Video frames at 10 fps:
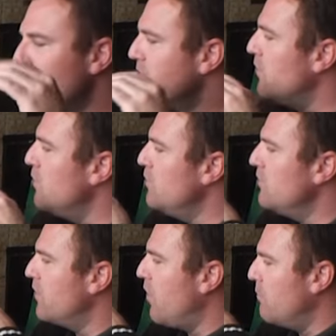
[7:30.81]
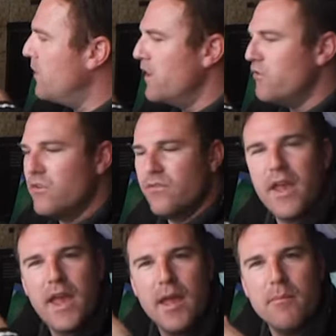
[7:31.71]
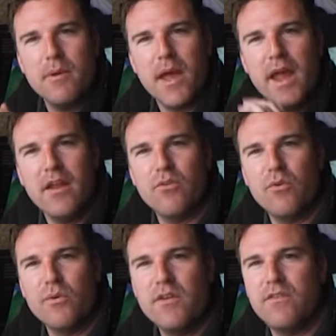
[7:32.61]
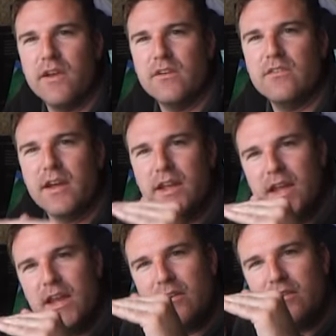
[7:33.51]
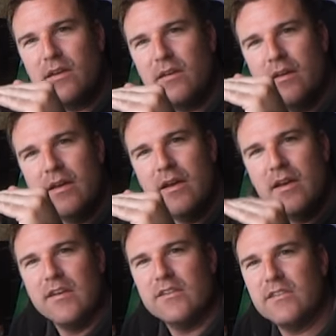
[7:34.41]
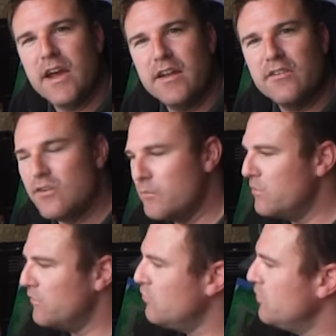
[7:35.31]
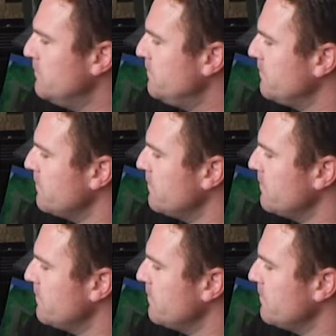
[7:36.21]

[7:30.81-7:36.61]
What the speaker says: So using a combination of camber and or reflex, I can get it to stay in a certain position.